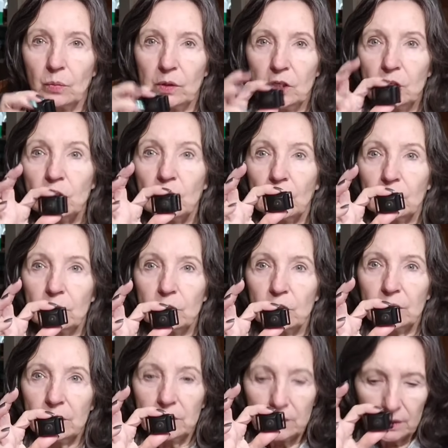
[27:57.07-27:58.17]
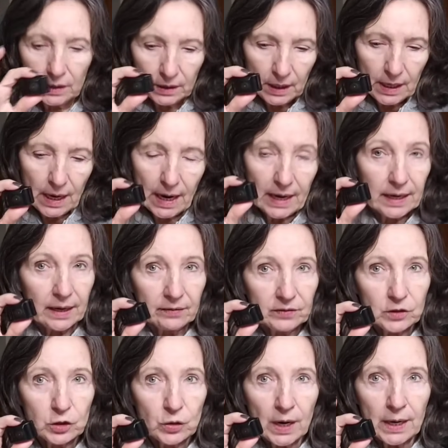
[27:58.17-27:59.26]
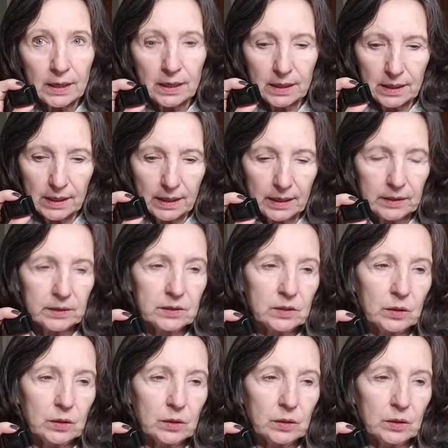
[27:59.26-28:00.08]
recharge it. I haven't tried it yet,